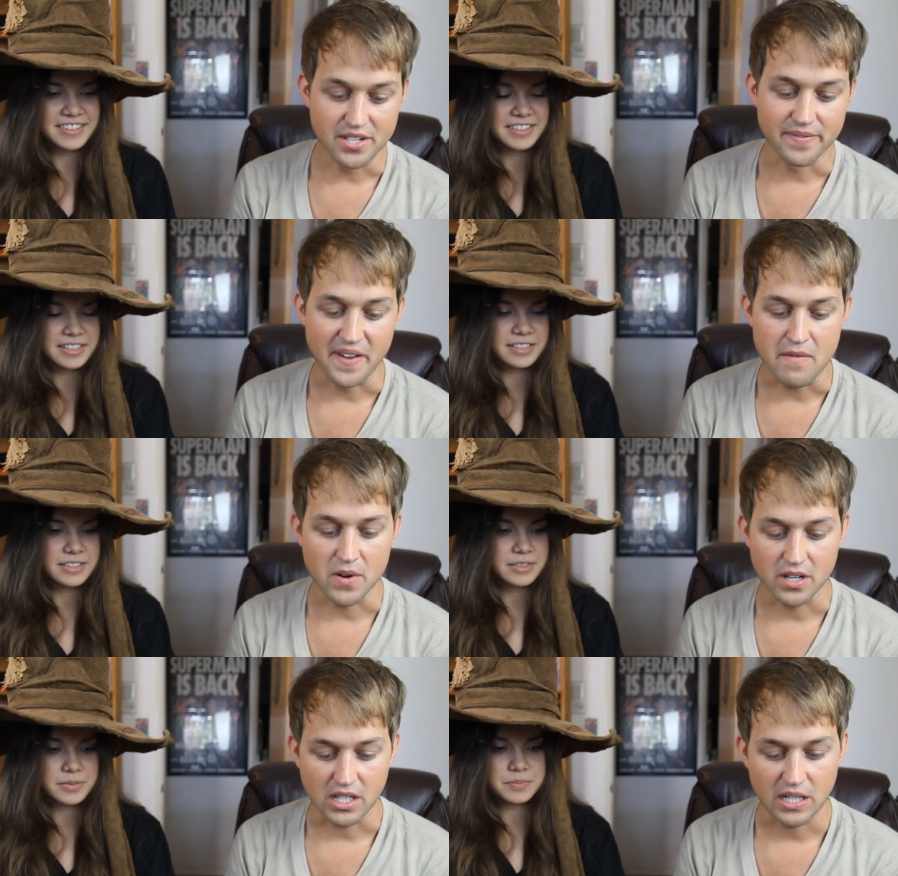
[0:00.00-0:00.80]
Speaker 1: is your
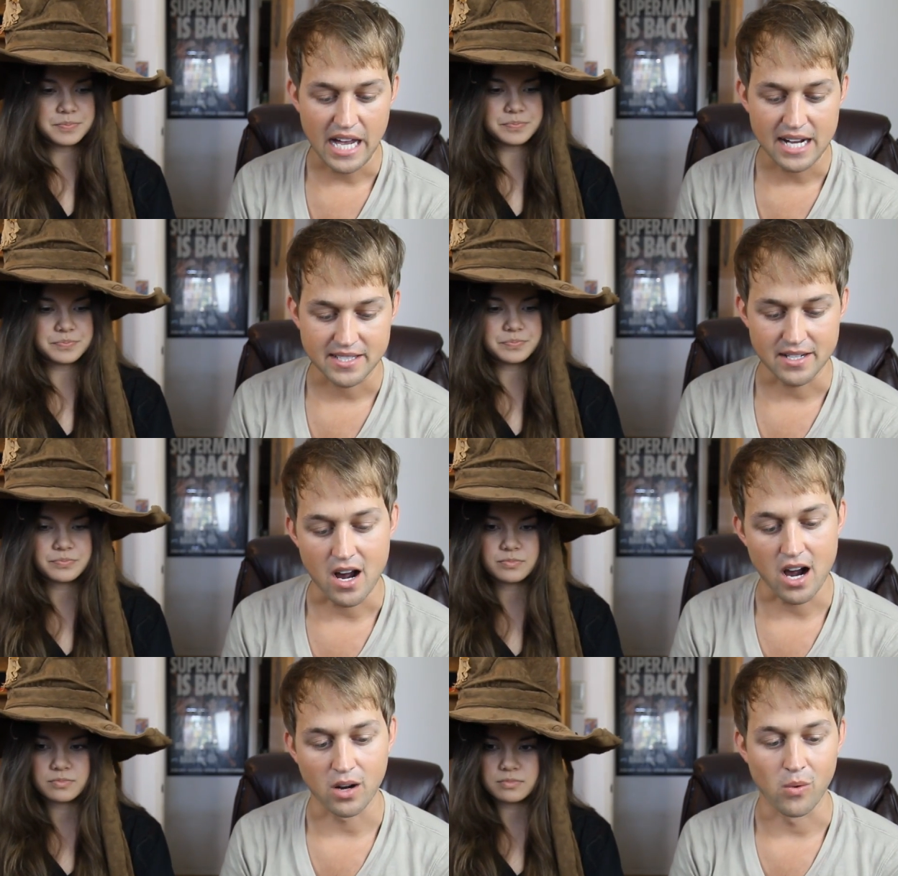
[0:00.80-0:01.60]
favorite class at
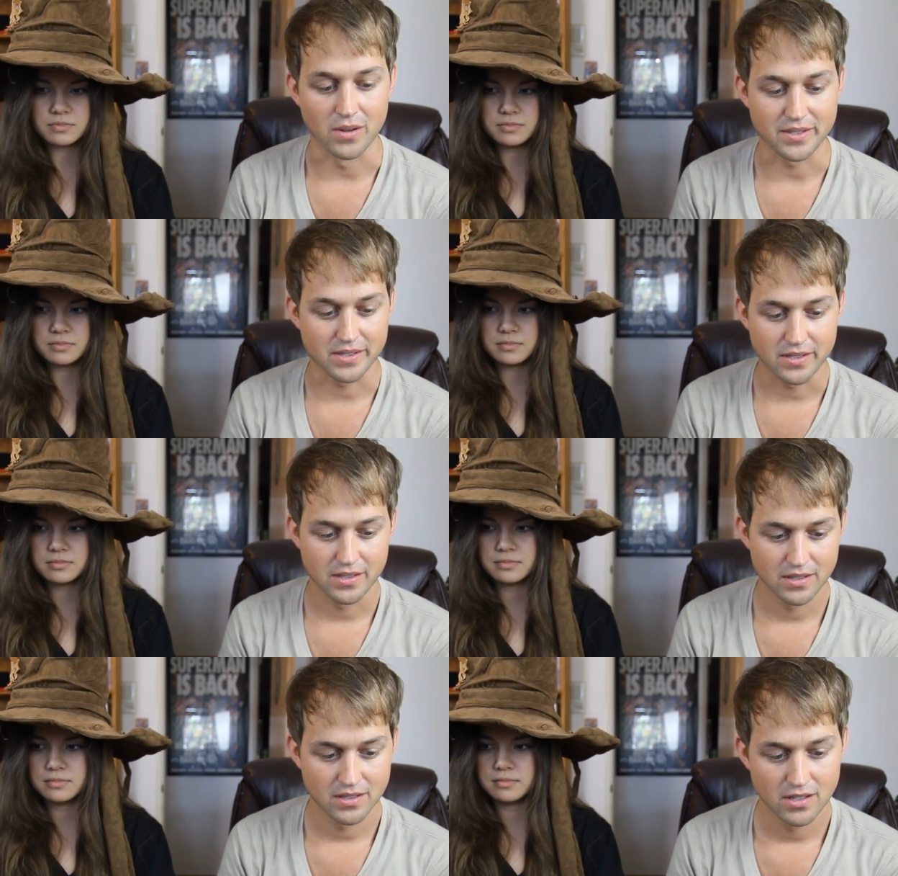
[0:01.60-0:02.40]

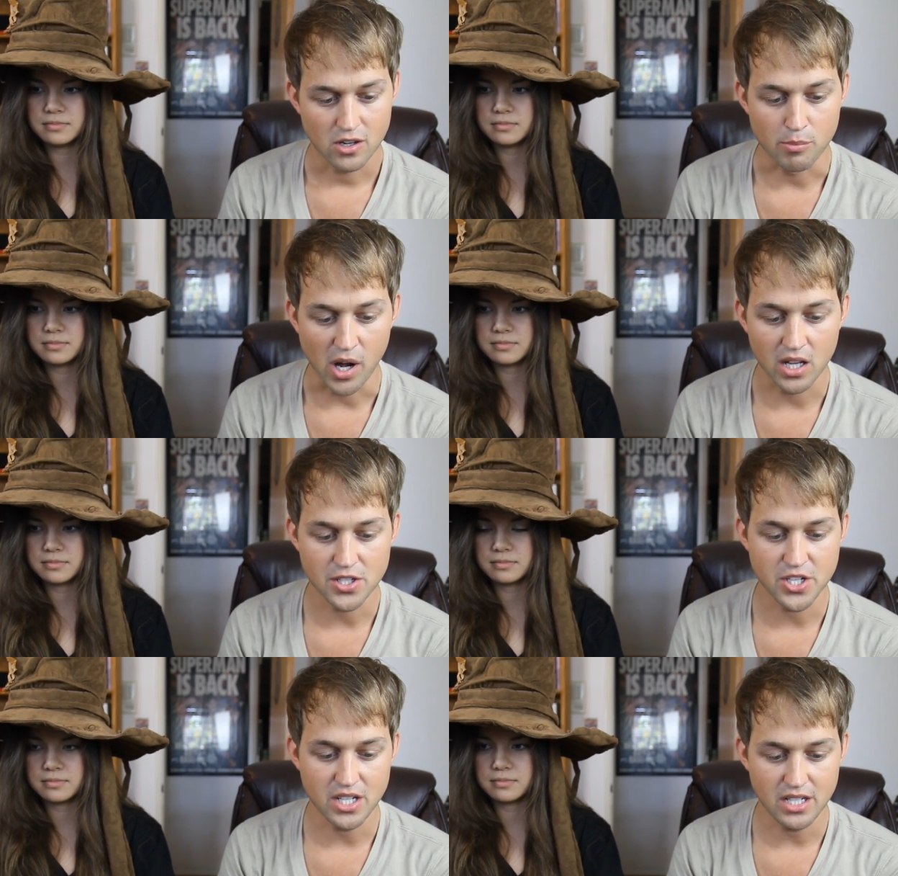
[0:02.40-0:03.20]
Hogwarts?
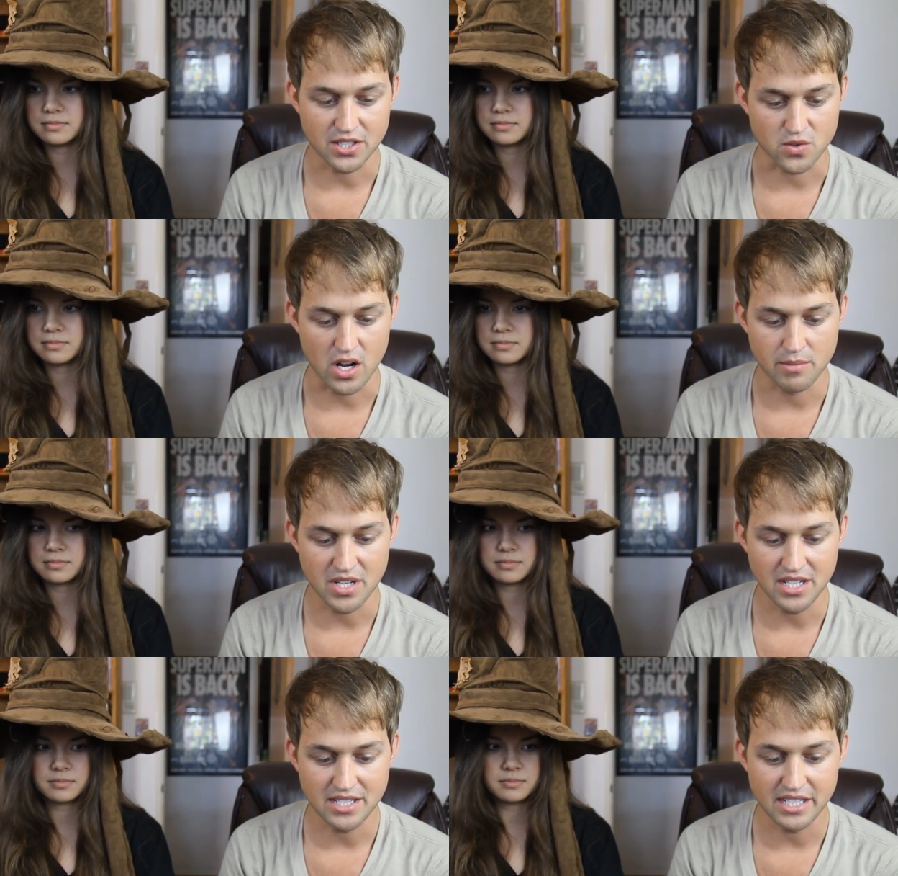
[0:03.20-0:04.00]
Herbology,
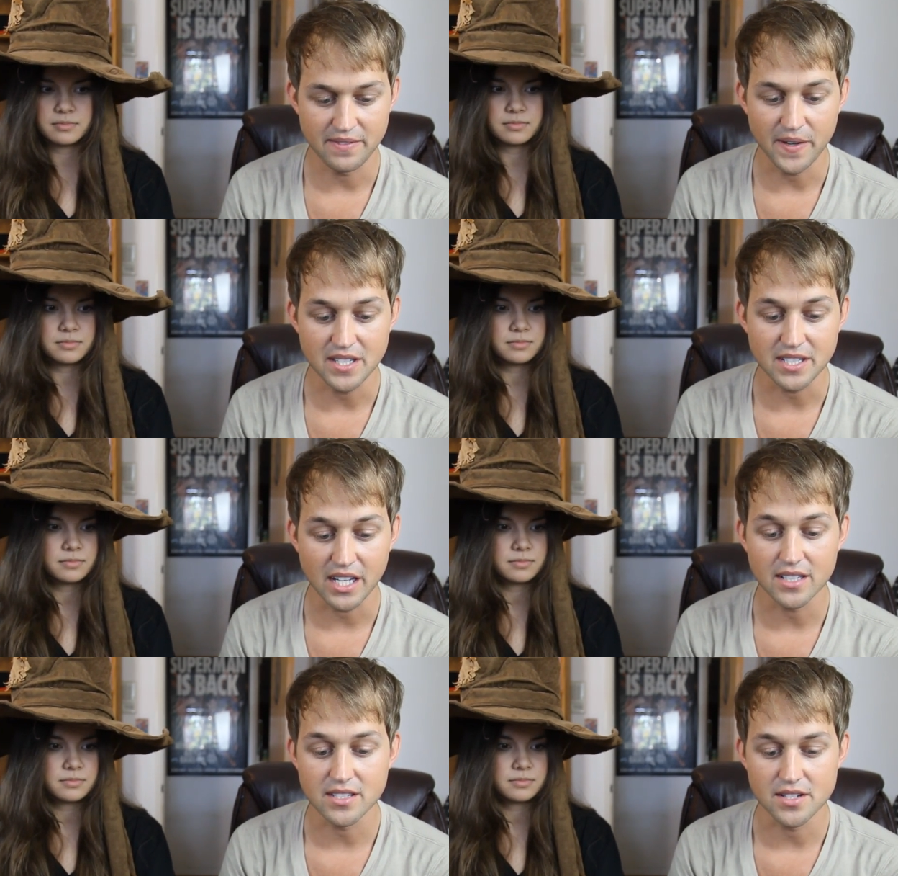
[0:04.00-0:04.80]
astronomy, defense
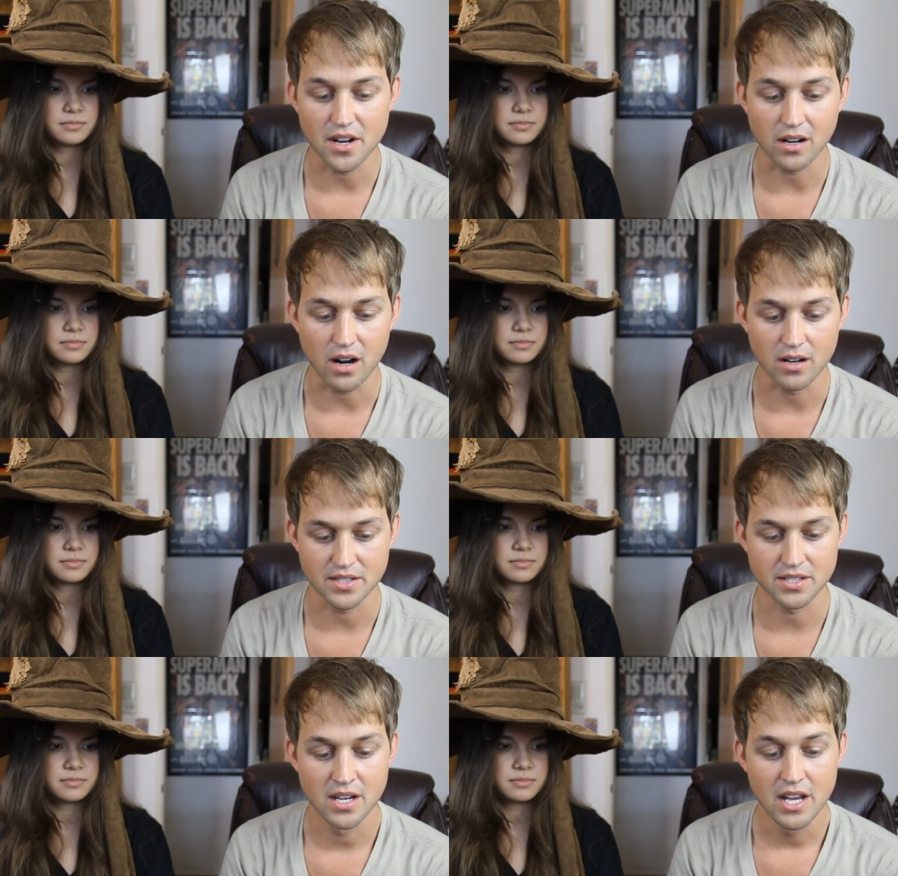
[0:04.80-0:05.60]
against the dark
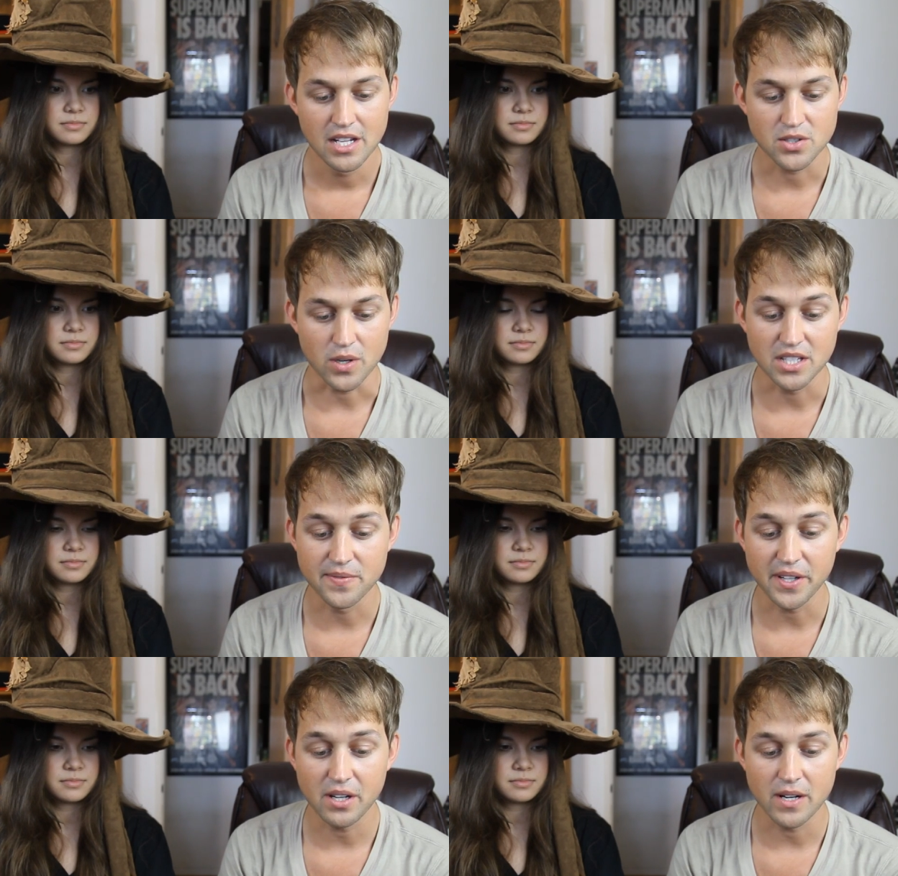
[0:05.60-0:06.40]
arts,
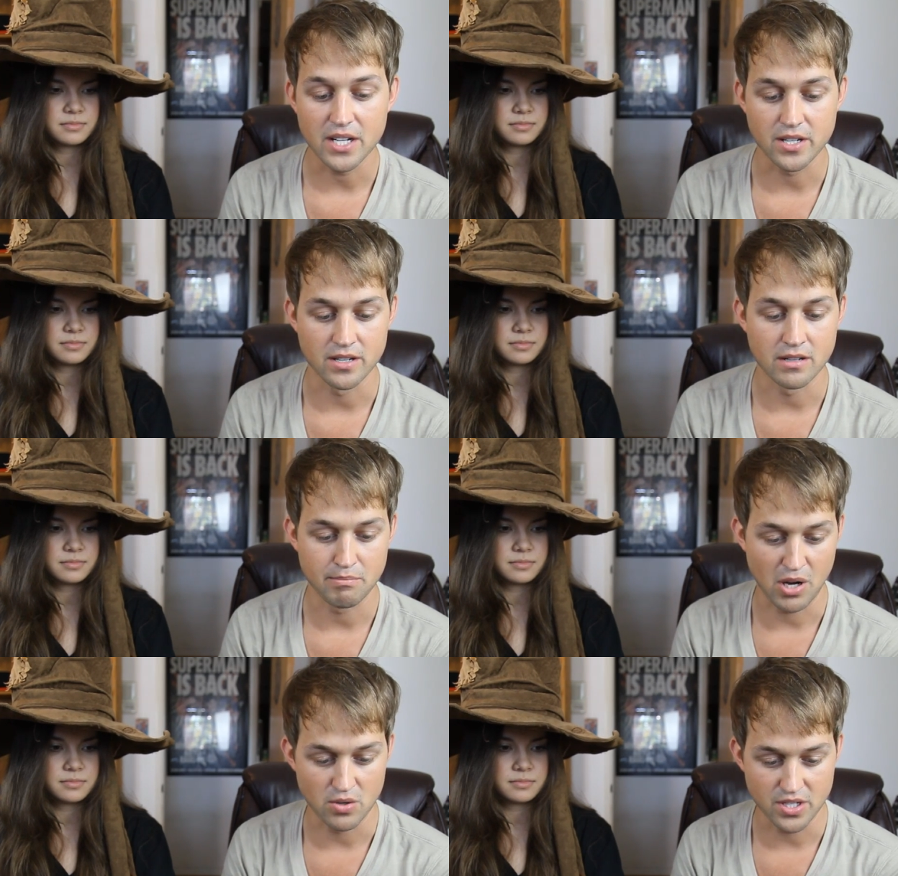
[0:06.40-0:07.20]

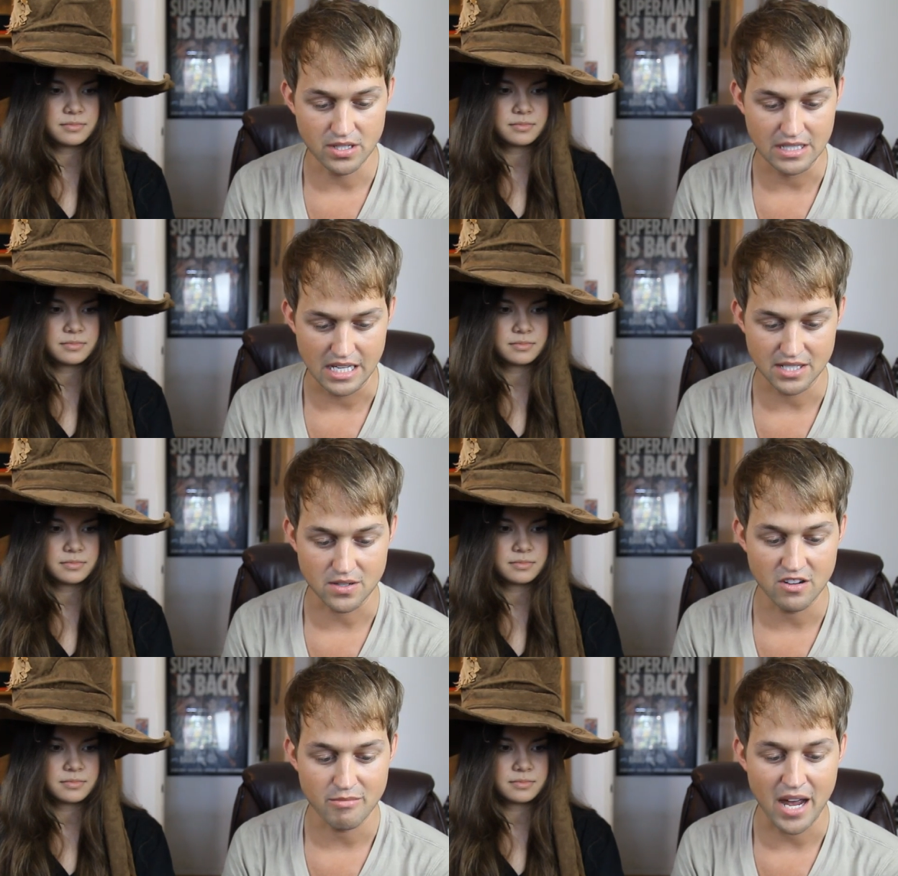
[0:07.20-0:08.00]
transfiguration, potions,
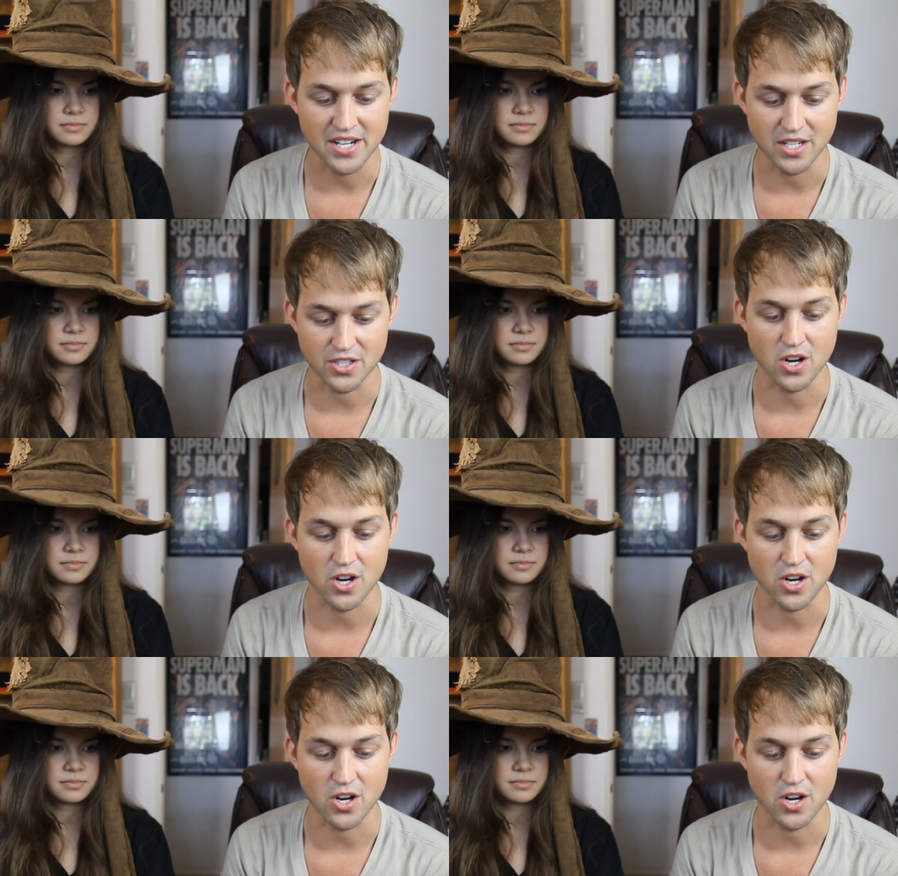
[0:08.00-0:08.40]
history of magic,